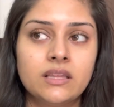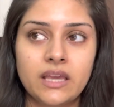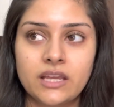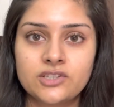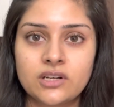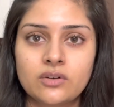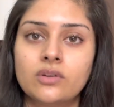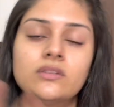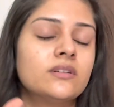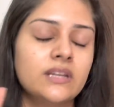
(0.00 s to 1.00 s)
agent or
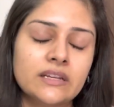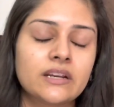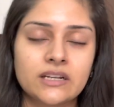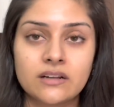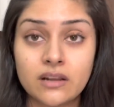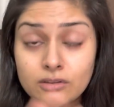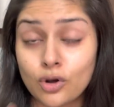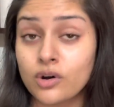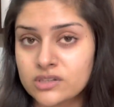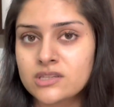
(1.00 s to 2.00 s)
the ingredient that
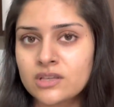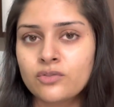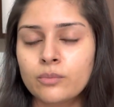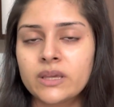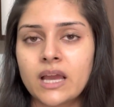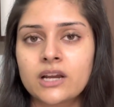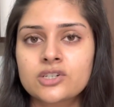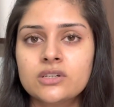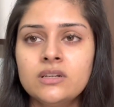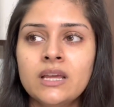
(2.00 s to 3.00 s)
causes the foaming
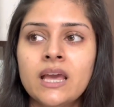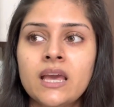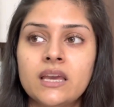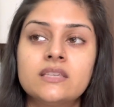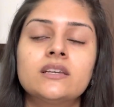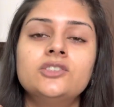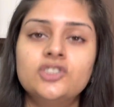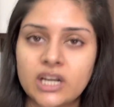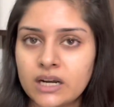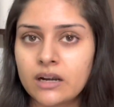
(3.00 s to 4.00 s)
action, is a
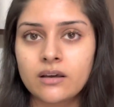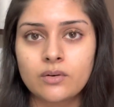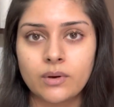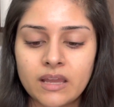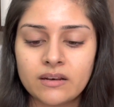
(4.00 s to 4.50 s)
gentler one.